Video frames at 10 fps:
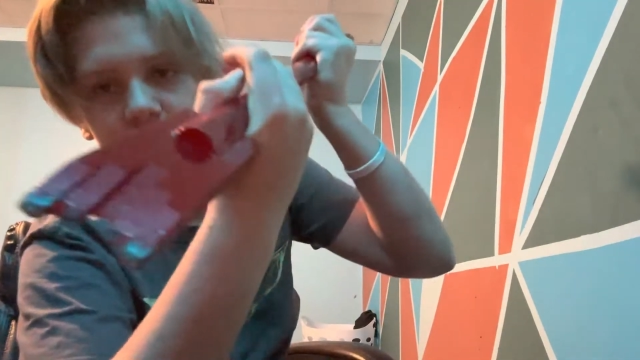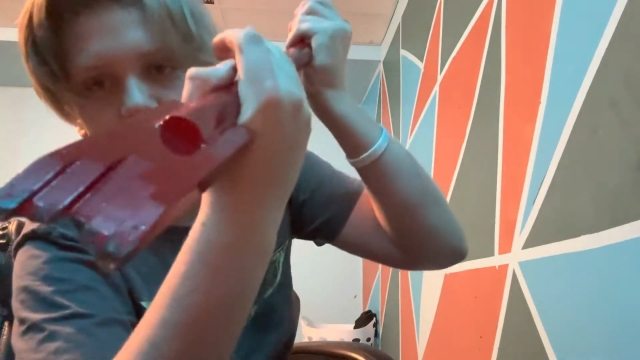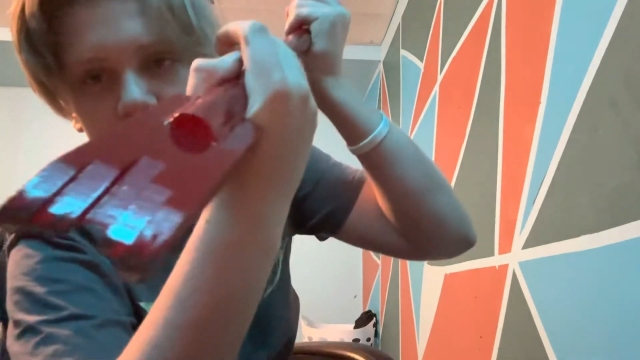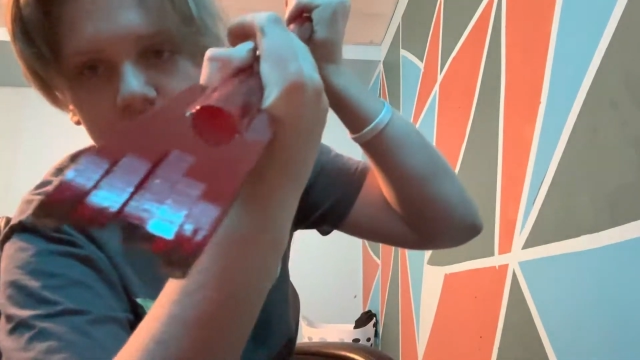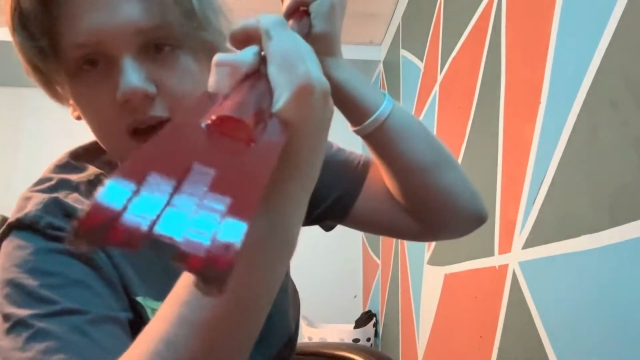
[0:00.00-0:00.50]

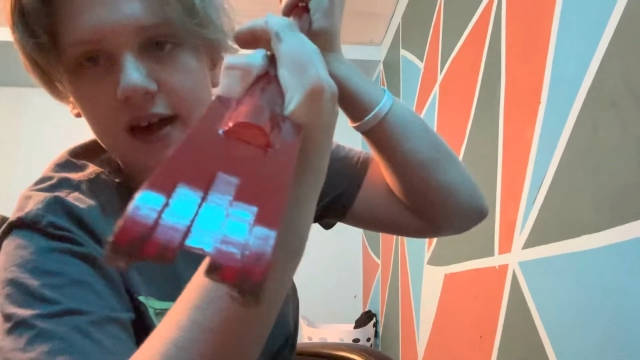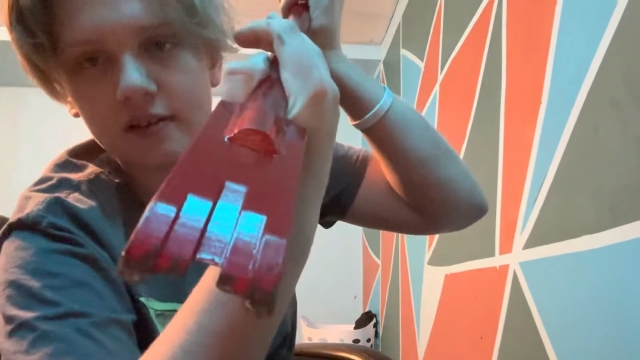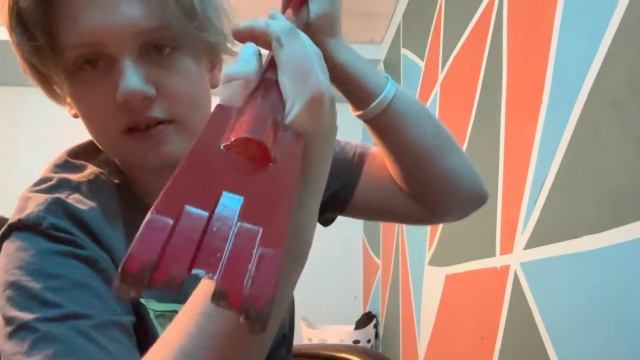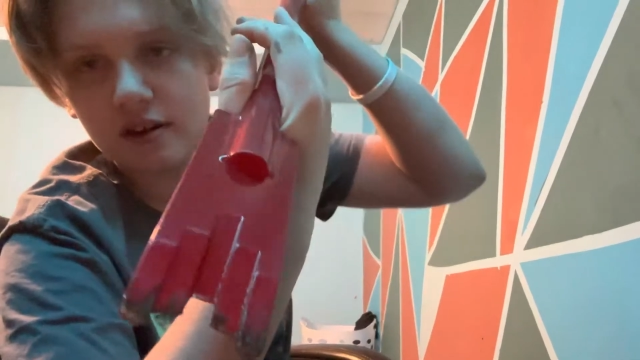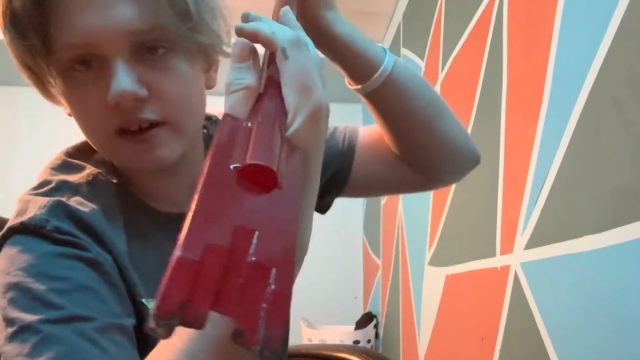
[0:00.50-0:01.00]
this
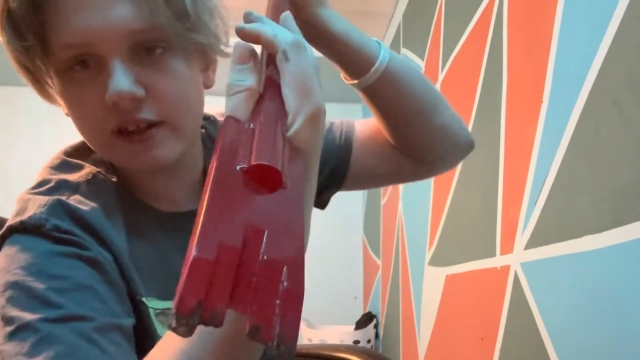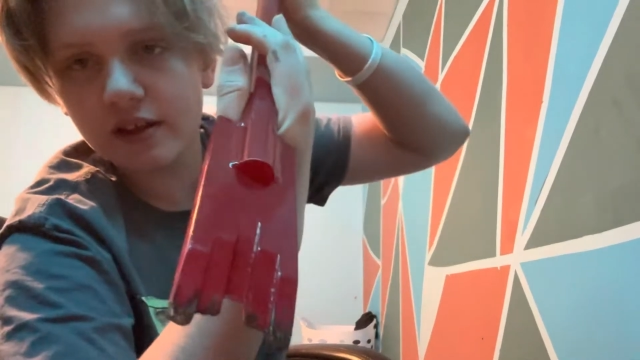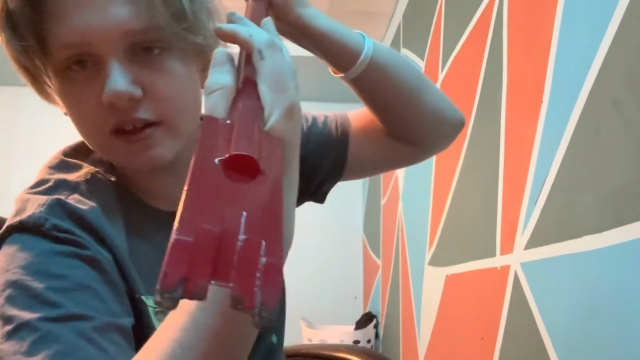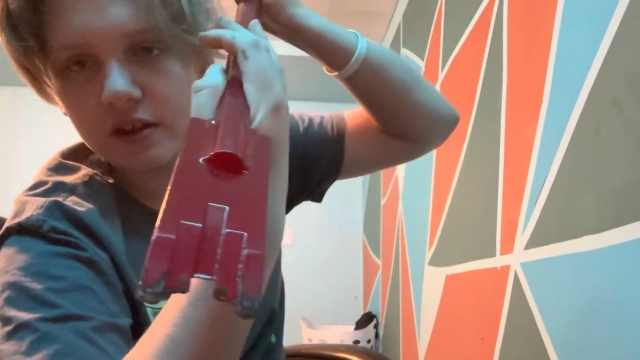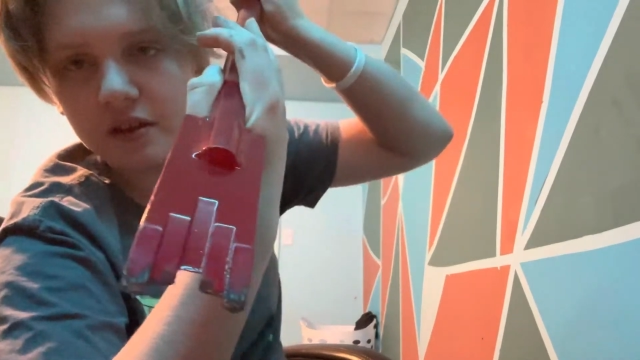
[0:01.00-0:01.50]
pattern on it,
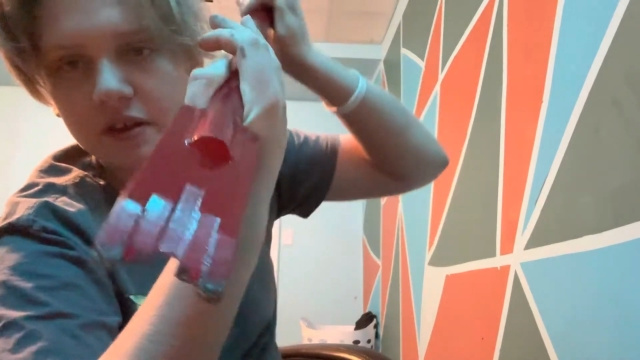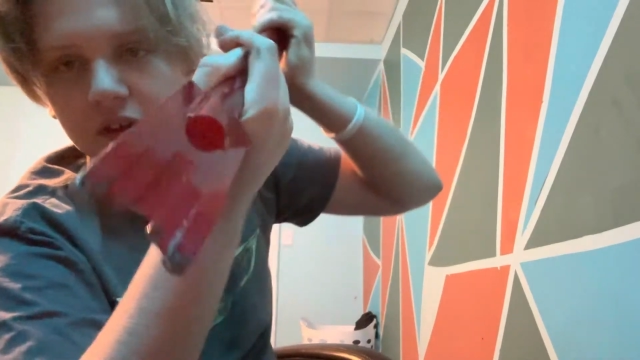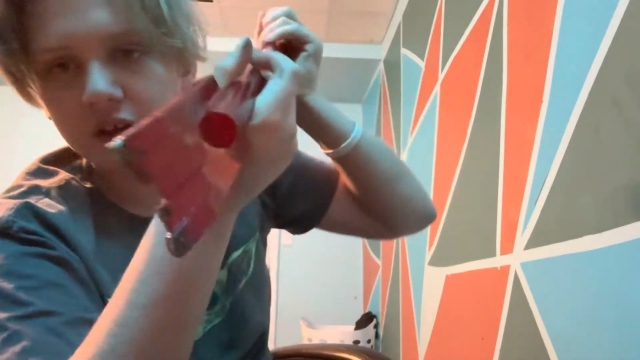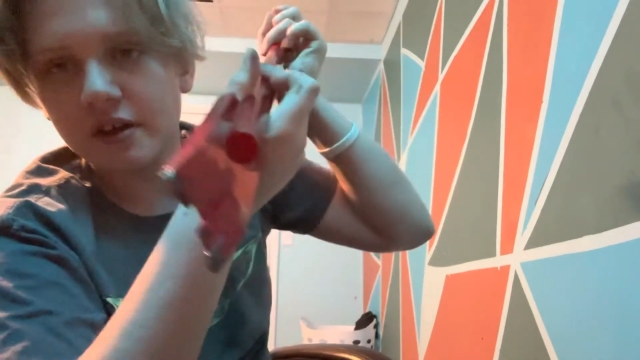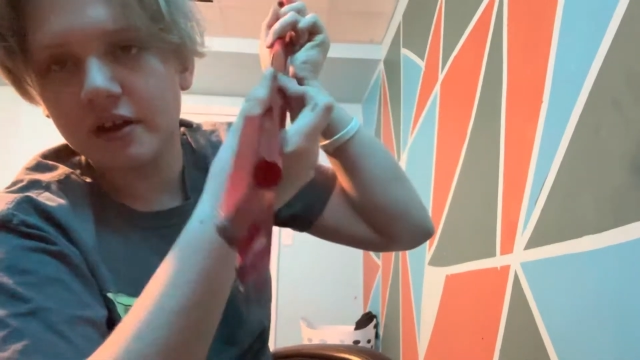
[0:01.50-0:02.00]

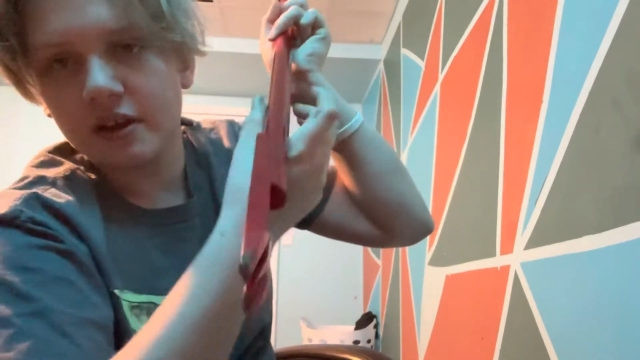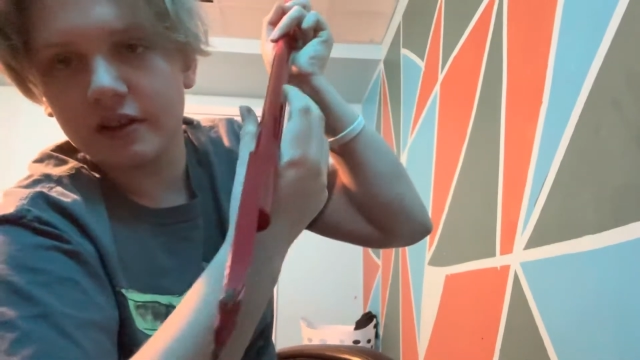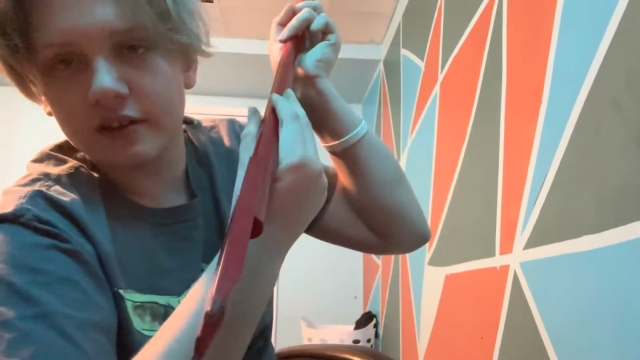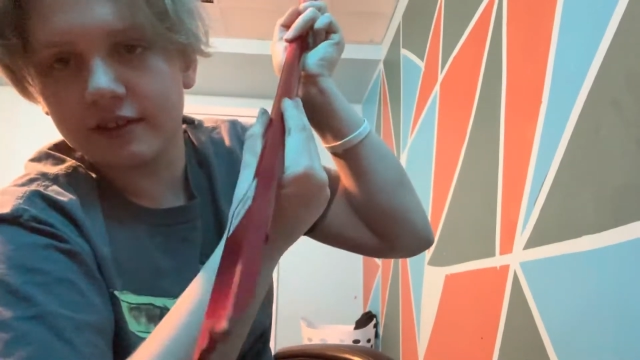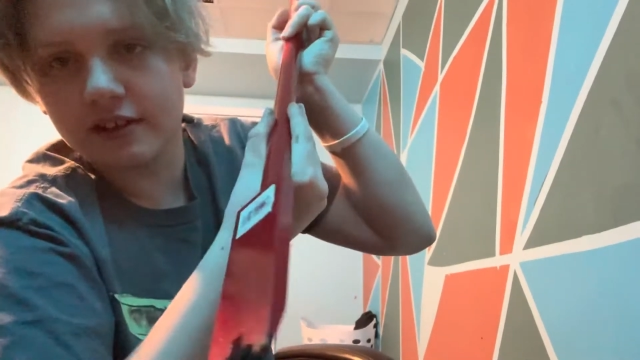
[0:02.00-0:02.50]

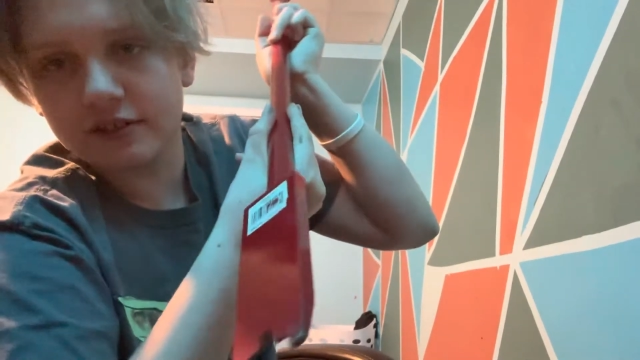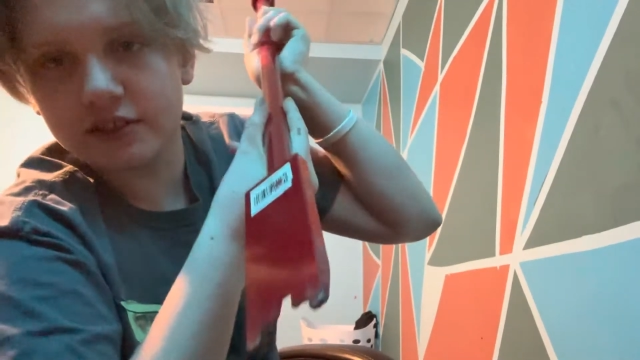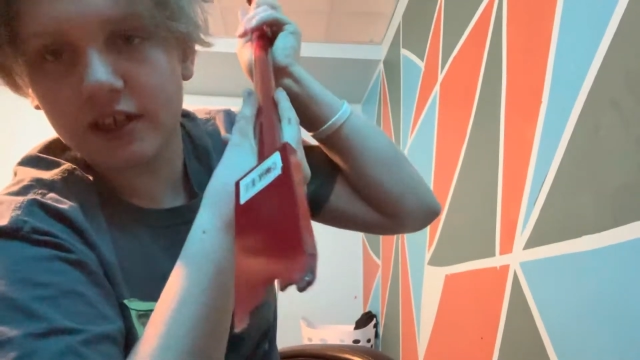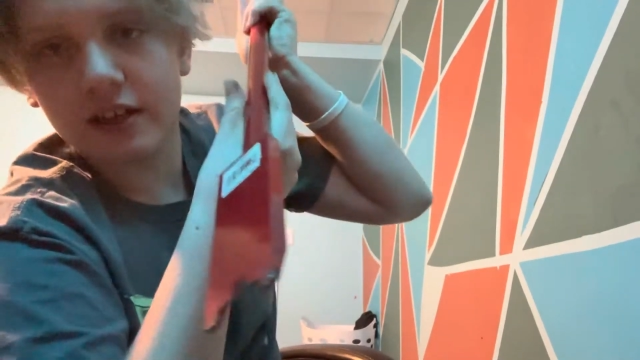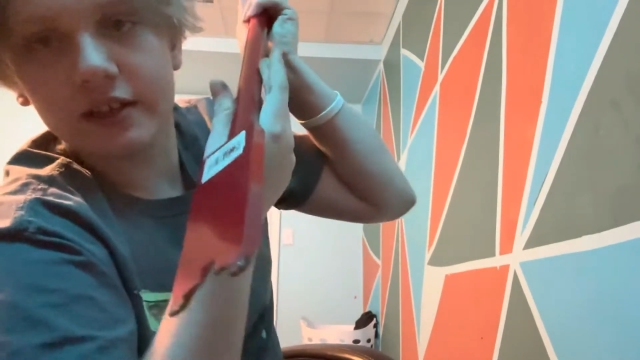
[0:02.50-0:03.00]
and then the other
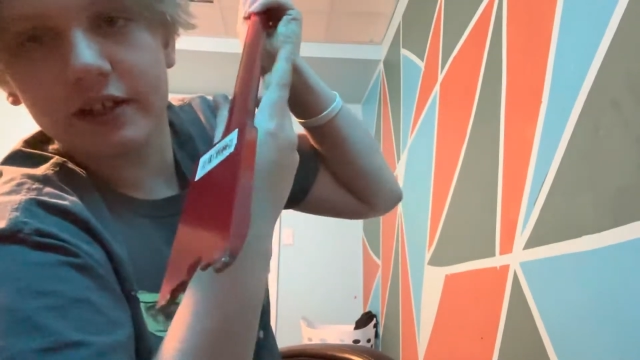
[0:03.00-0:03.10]
side